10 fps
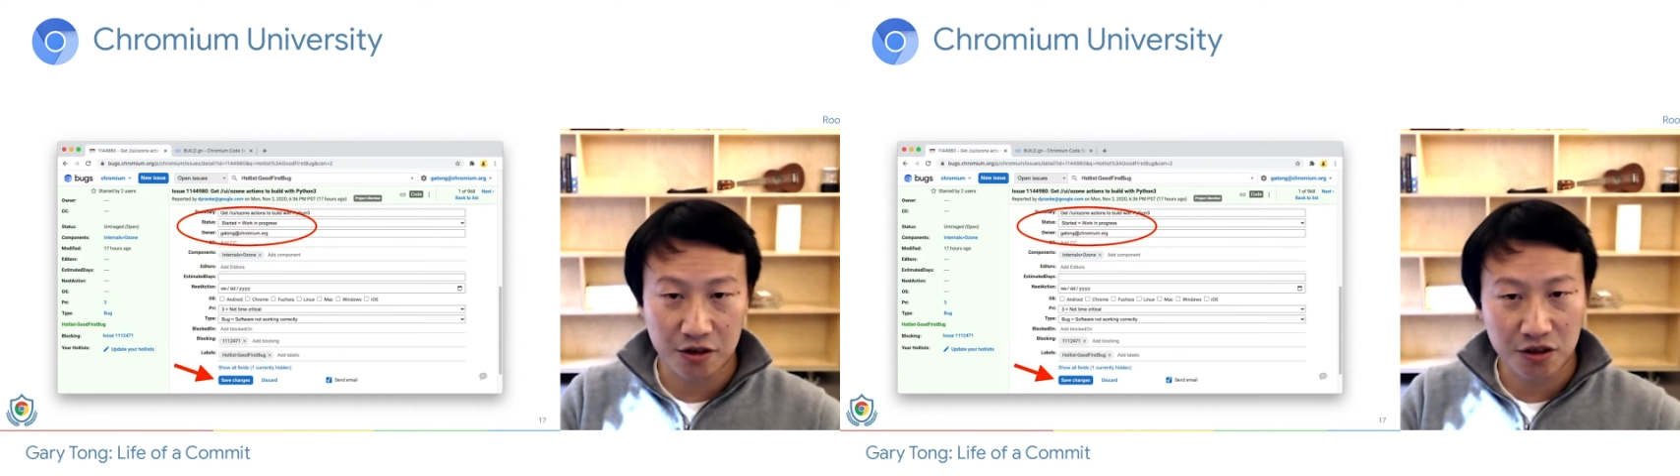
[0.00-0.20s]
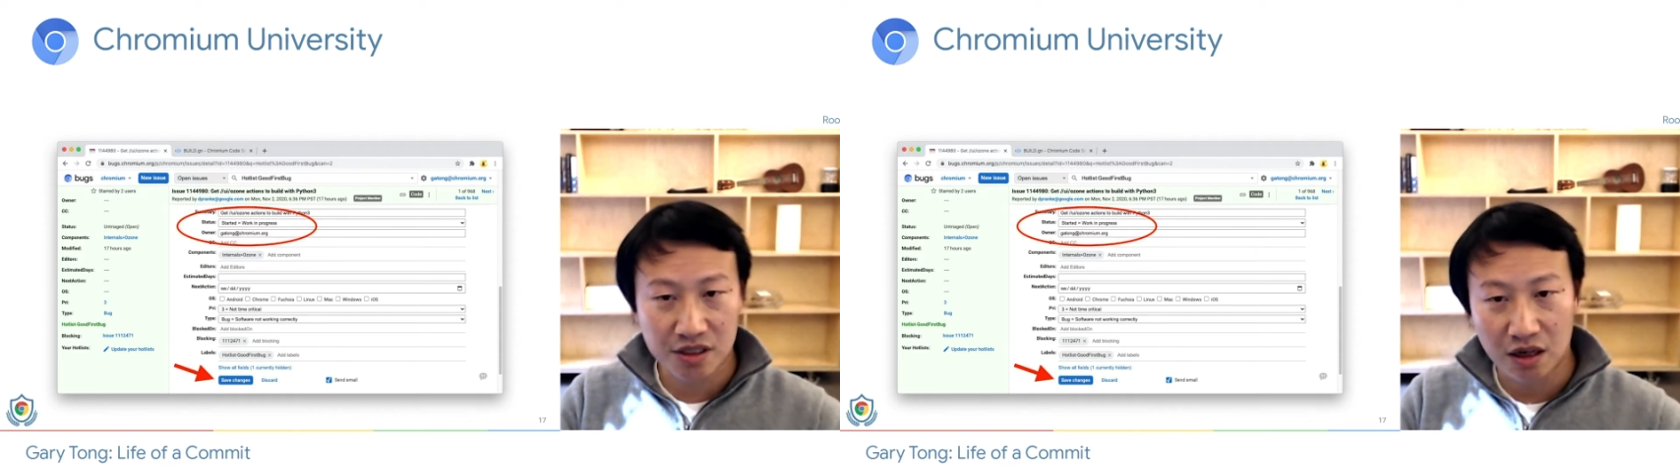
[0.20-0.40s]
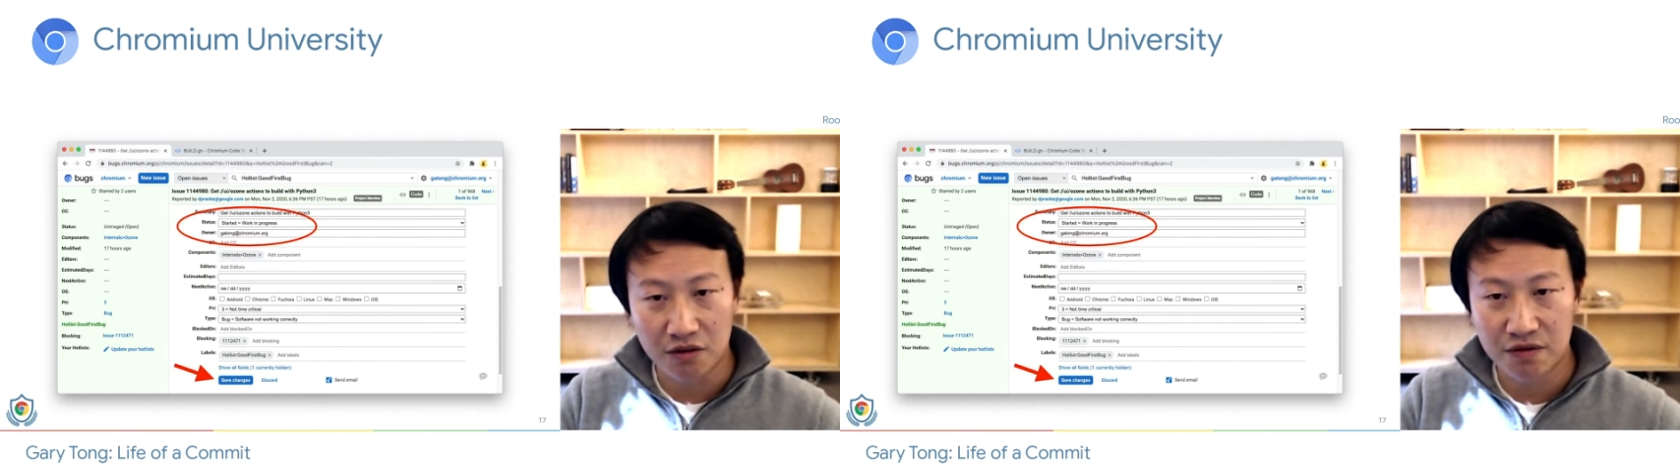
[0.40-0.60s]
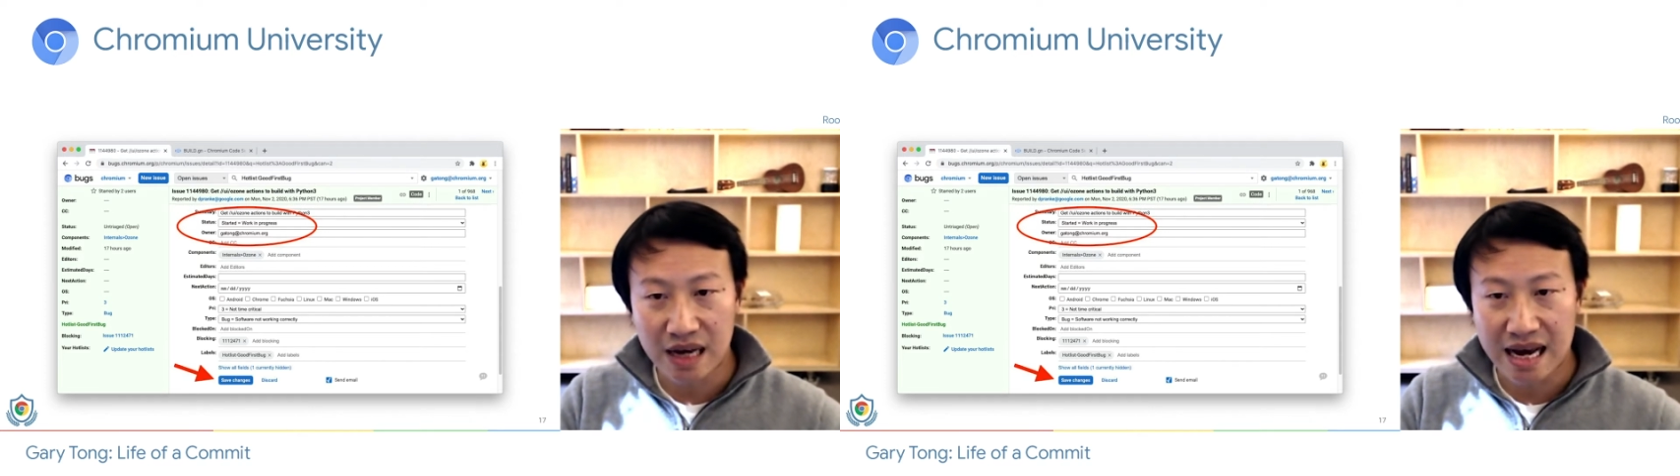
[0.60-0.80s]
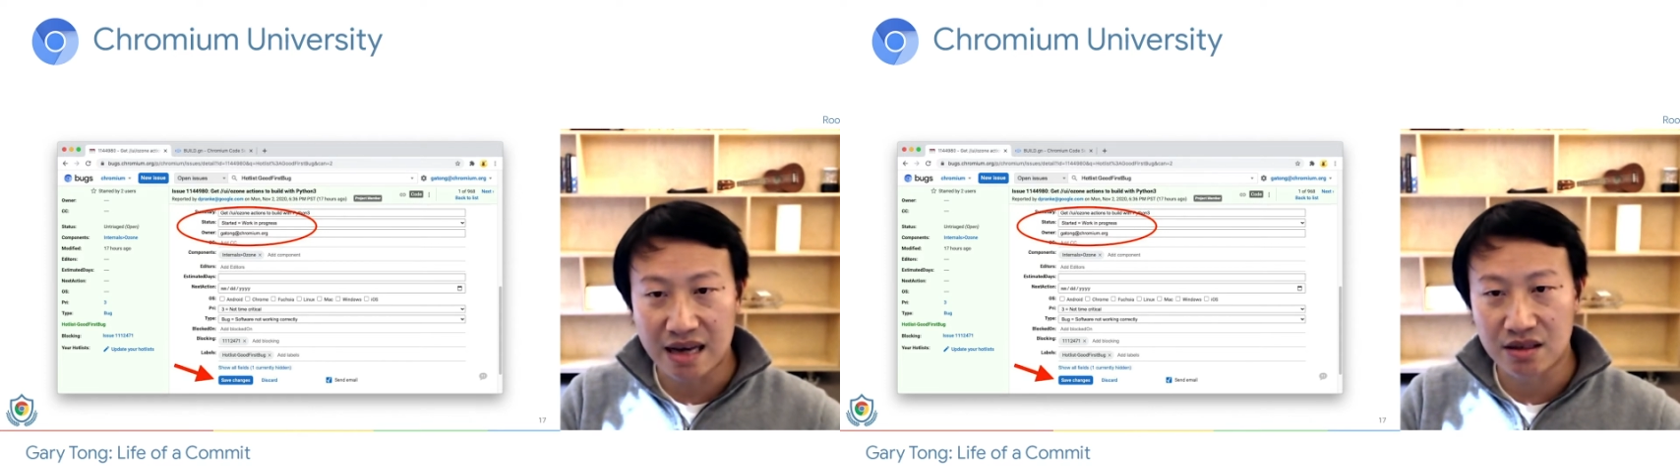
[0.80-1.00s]
yourself
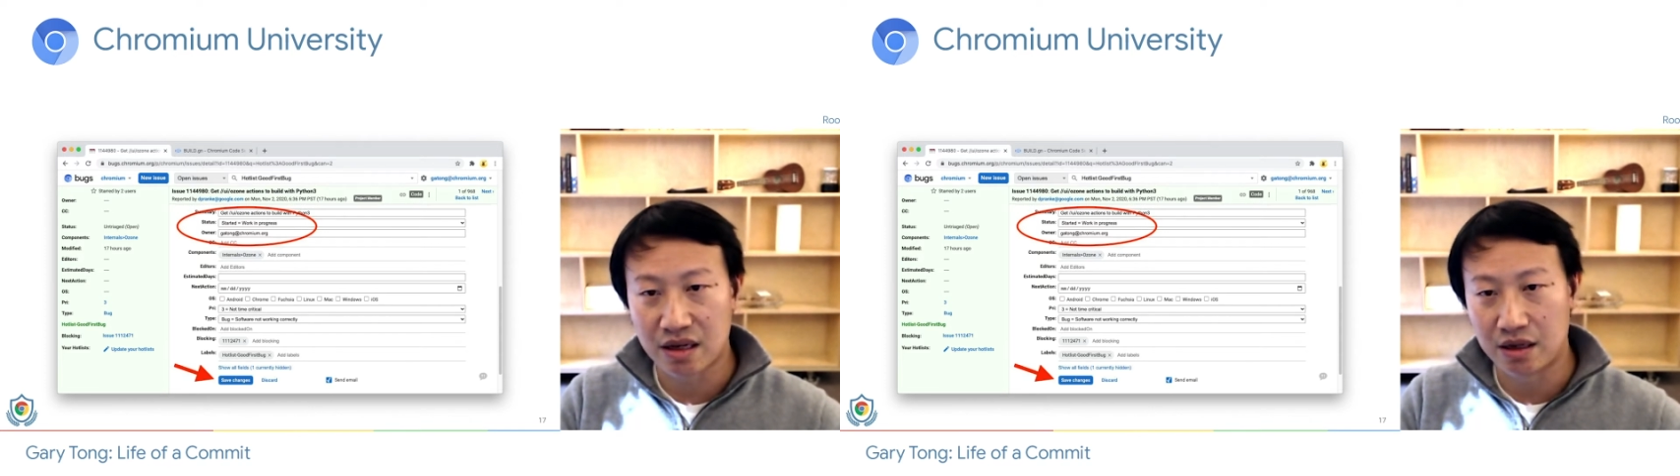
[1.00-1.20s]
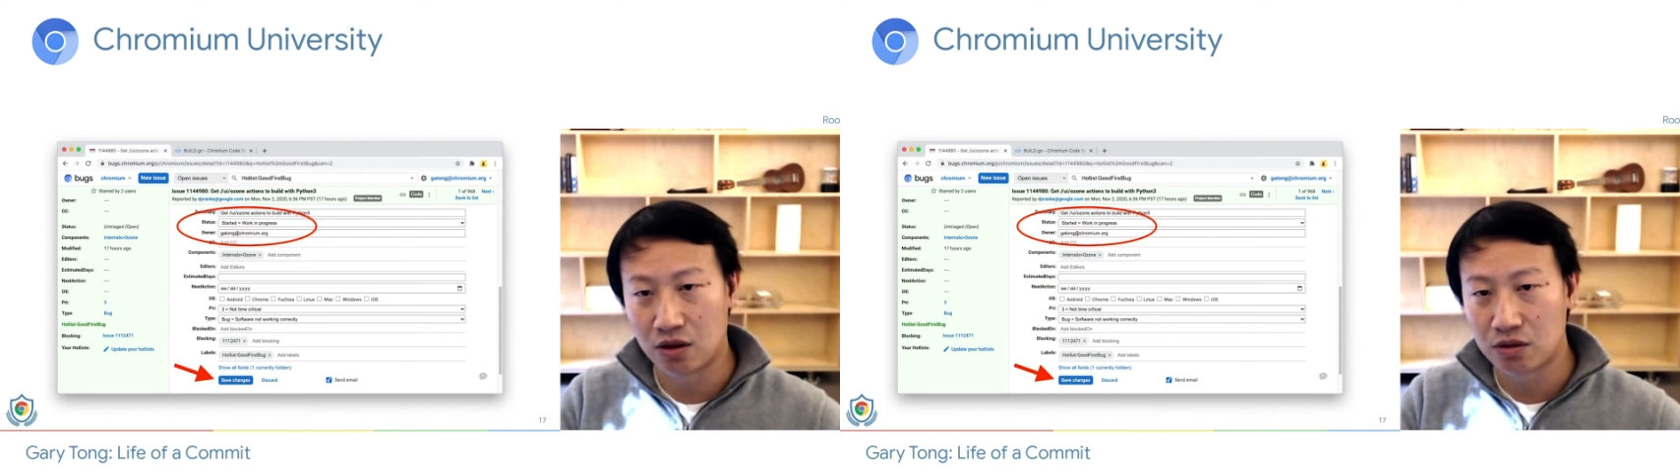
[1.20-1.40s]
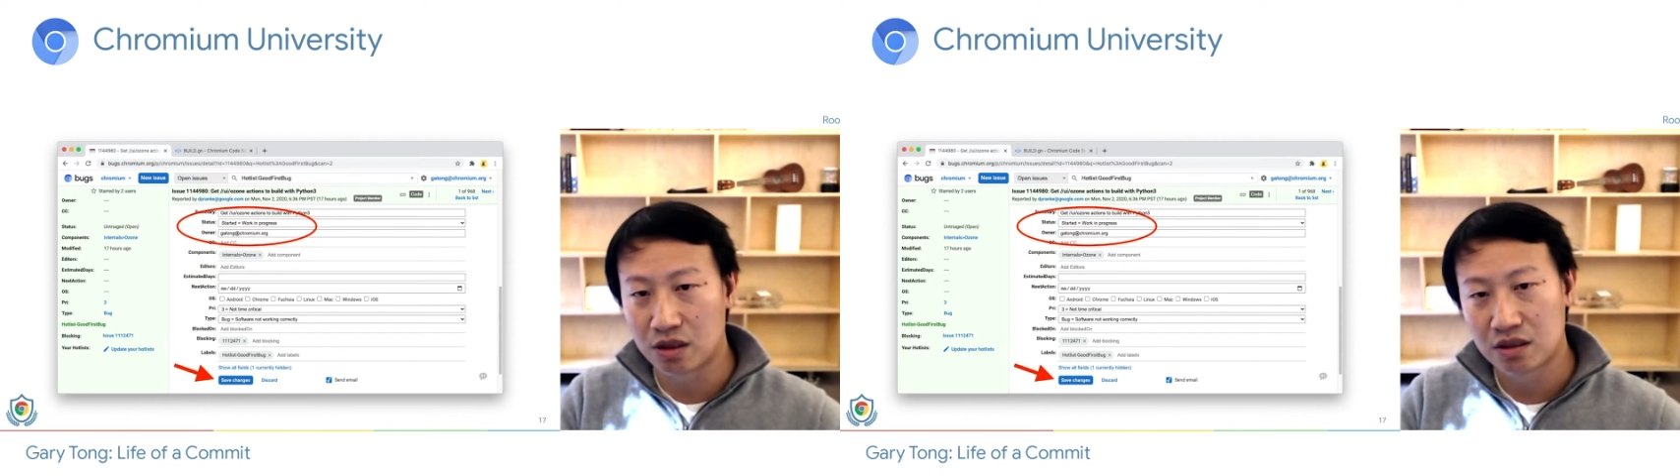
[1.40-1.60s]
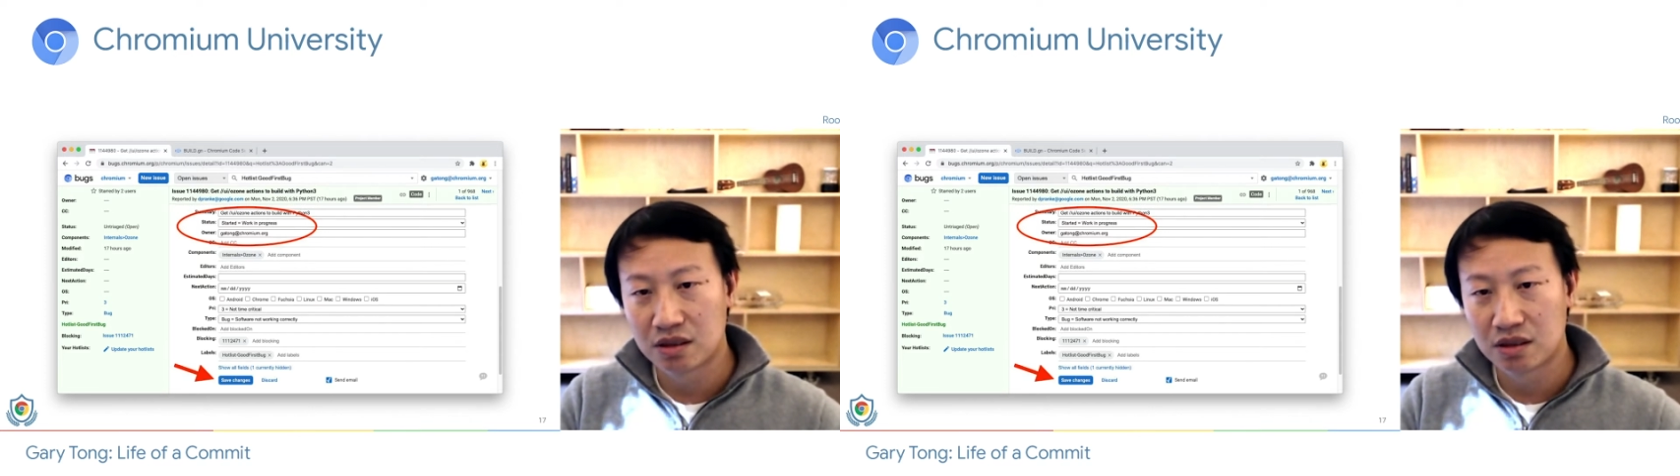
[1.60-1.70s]
as an owner.